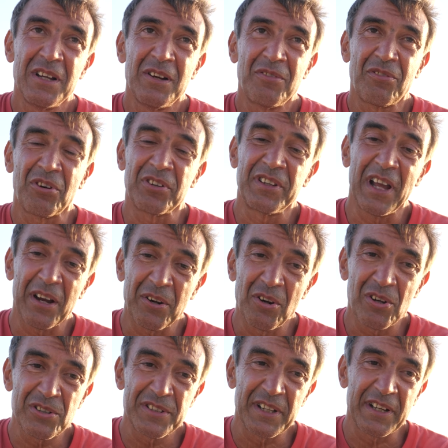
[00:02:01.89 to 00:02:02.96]
For
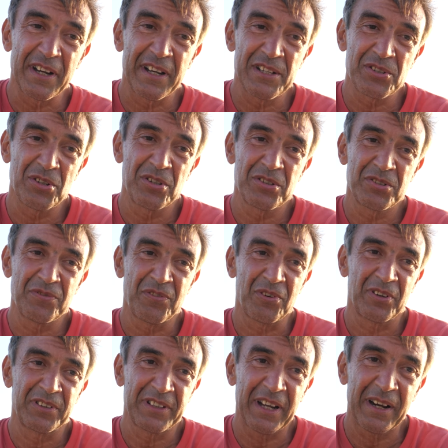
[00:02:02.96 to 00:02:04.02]
diagnostic reasons,
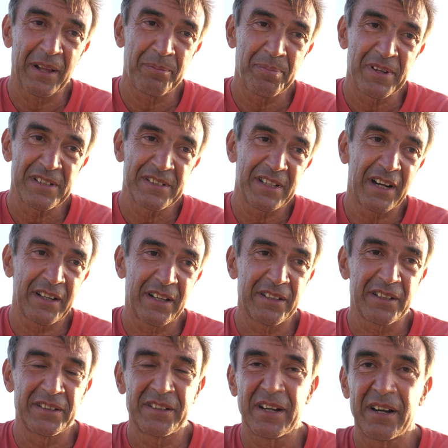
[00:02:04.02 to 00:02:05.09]
for therapies,
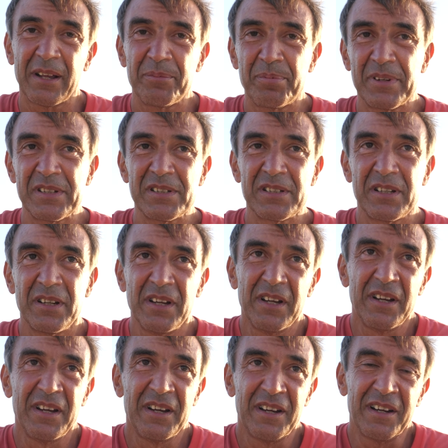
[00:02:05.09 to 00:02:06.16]
targeted therapies,
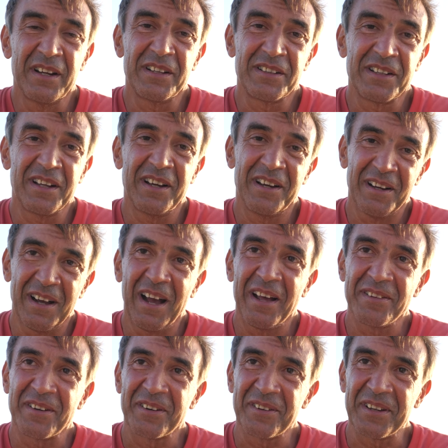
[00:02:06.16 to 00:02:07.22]
and uh,
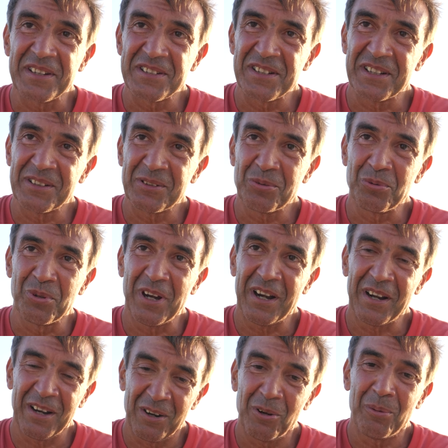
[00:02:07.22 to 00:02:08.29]
other things that we
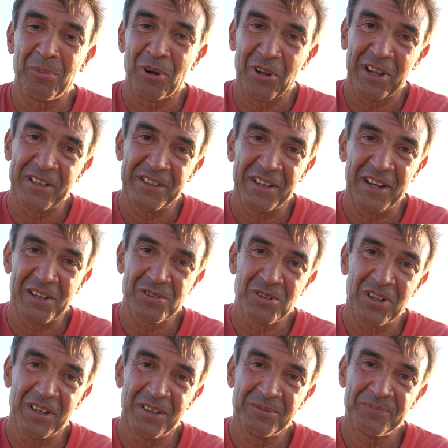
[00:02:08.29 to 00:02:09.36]
are elaborating actually.